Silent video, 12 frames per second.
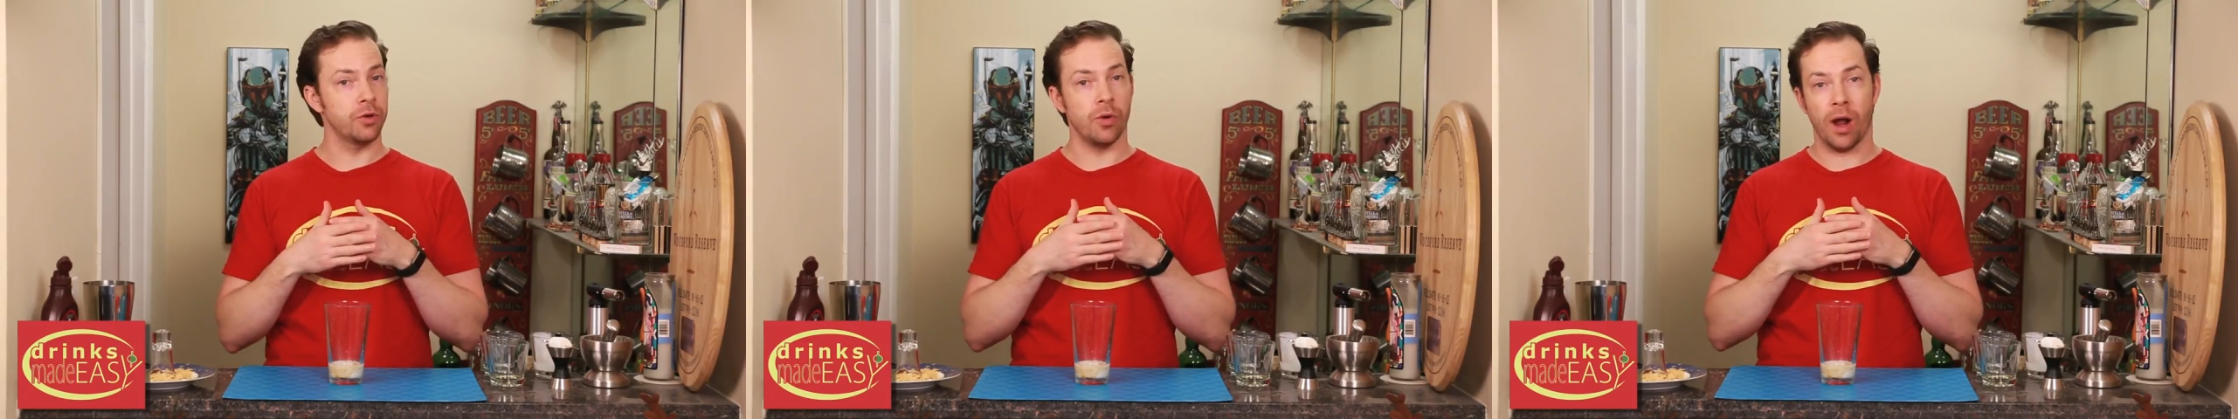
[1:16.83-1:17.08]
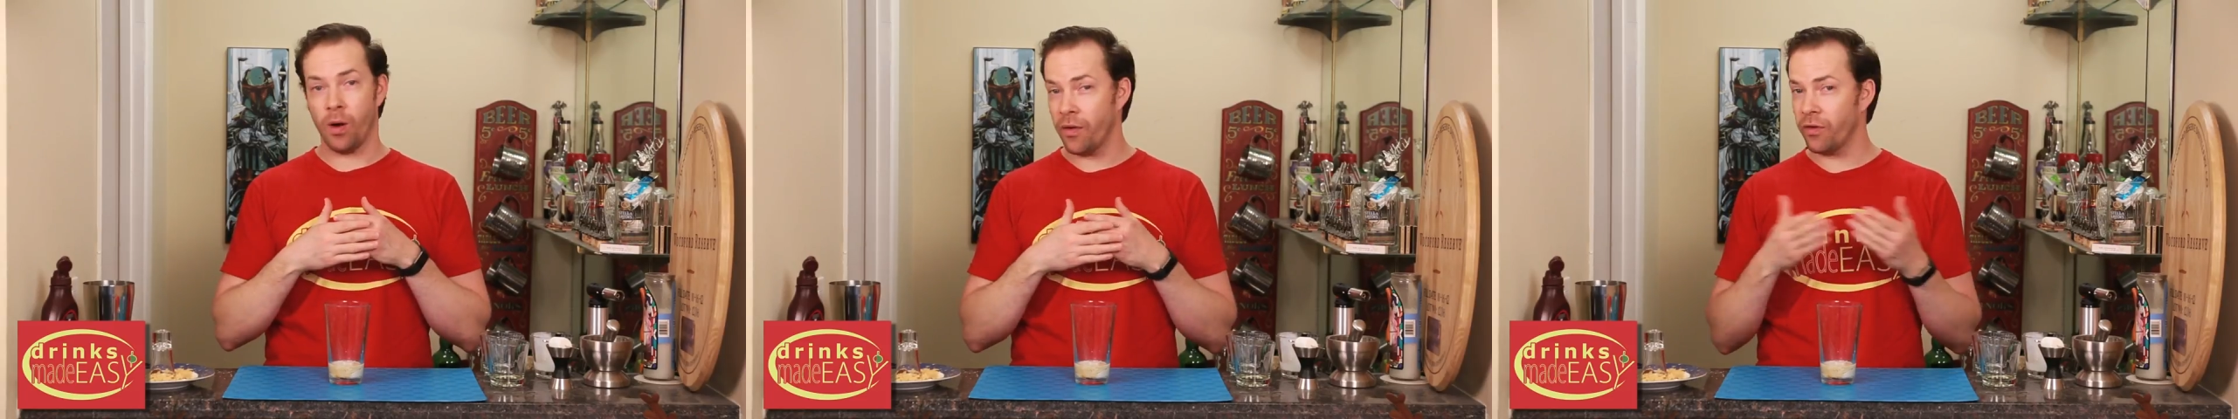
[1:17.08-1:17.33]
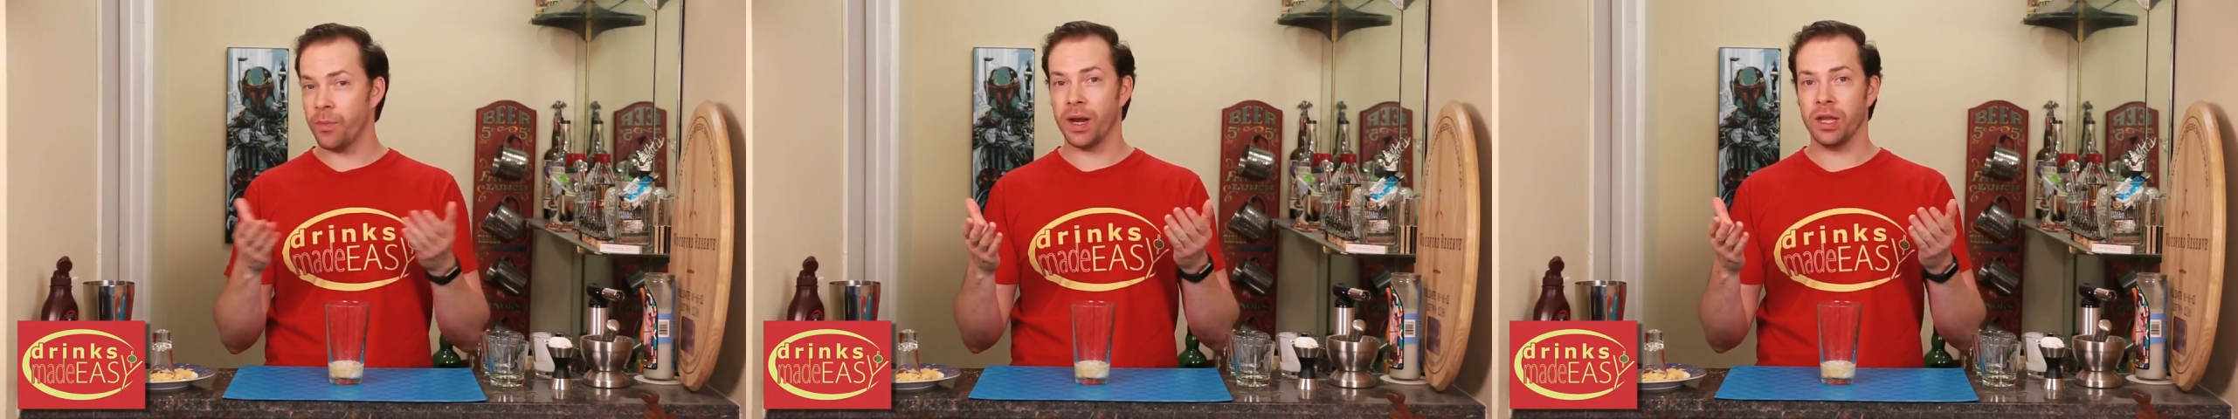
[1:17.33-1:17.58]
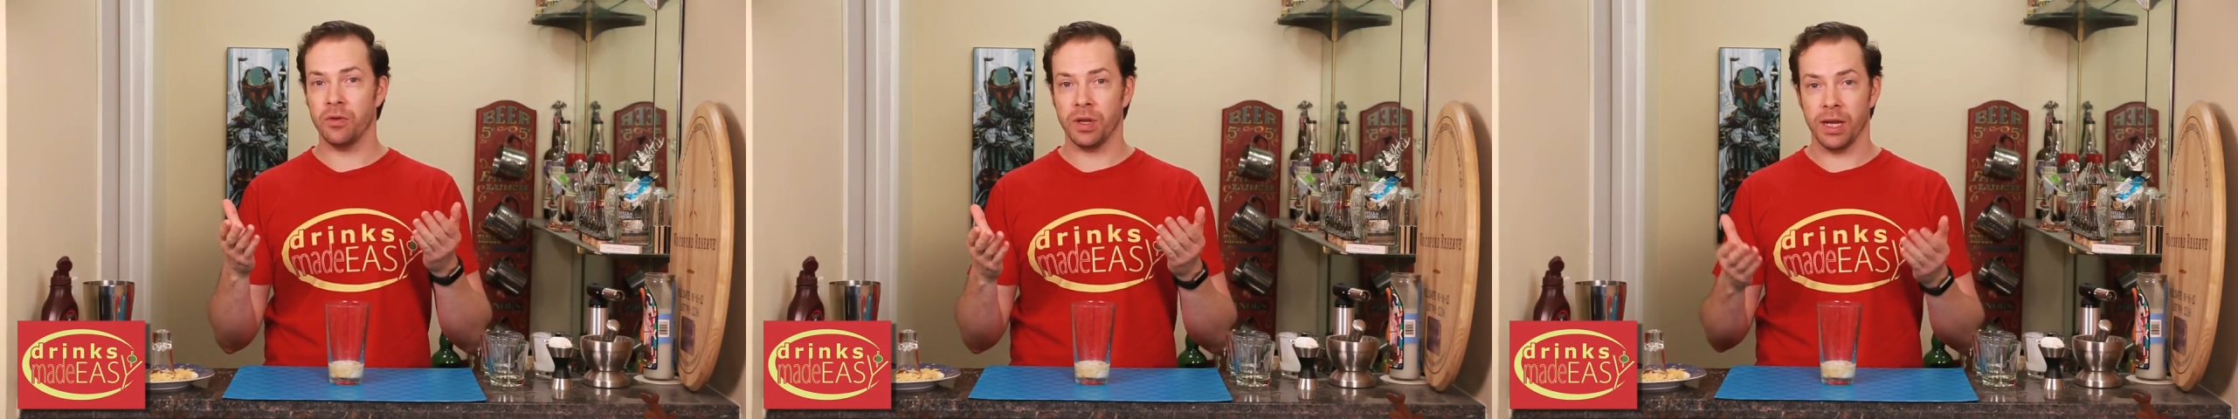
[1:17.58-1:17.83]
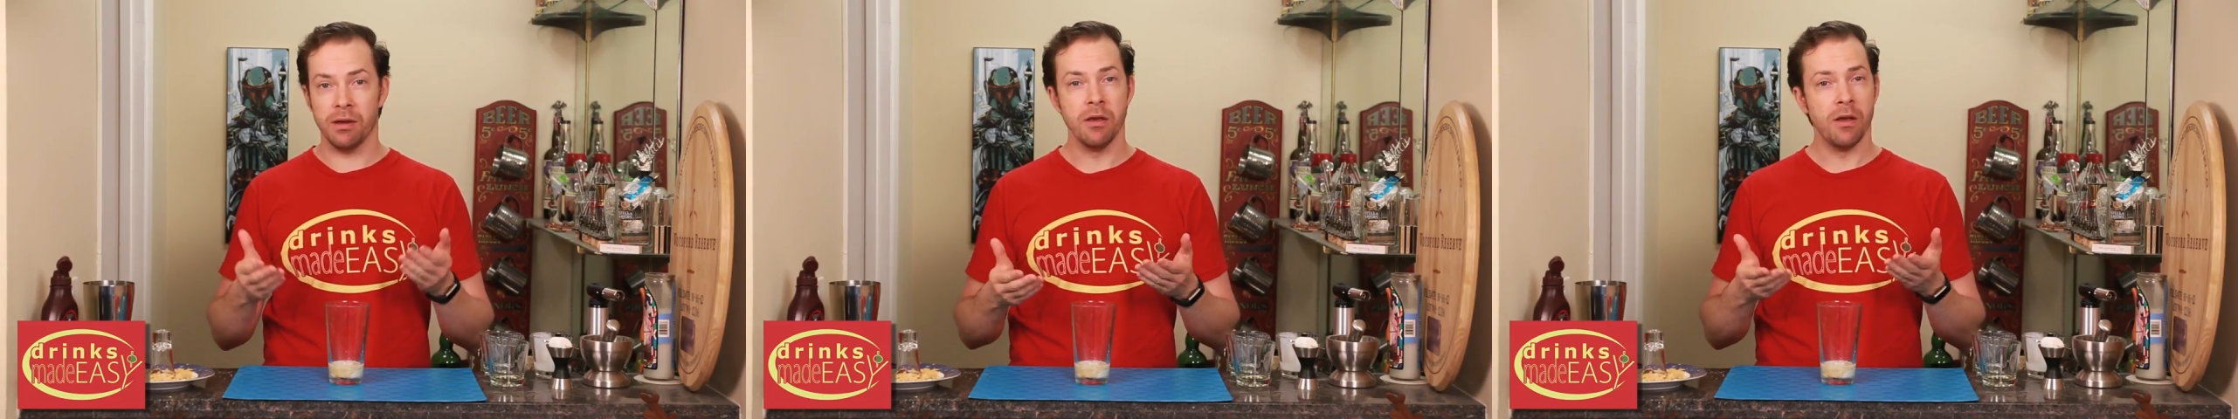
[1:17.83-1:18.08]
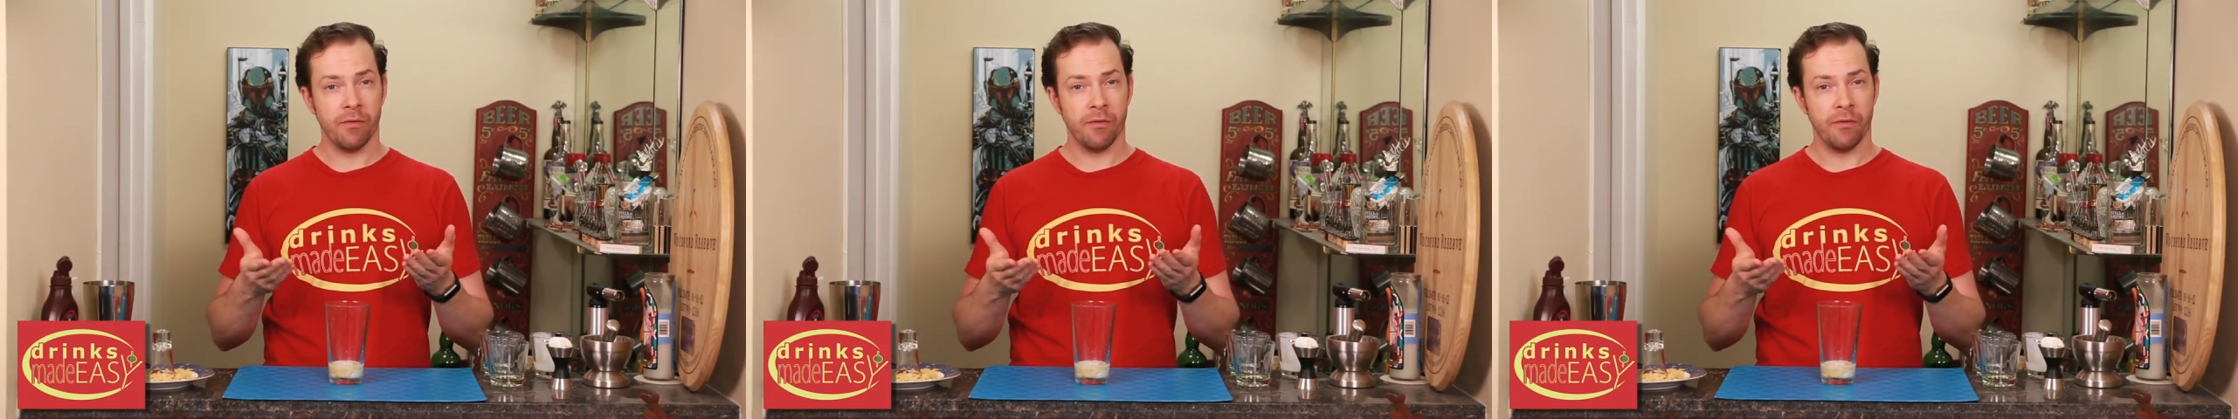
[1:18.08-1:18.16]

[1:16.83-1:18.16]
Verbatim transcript: do however many you need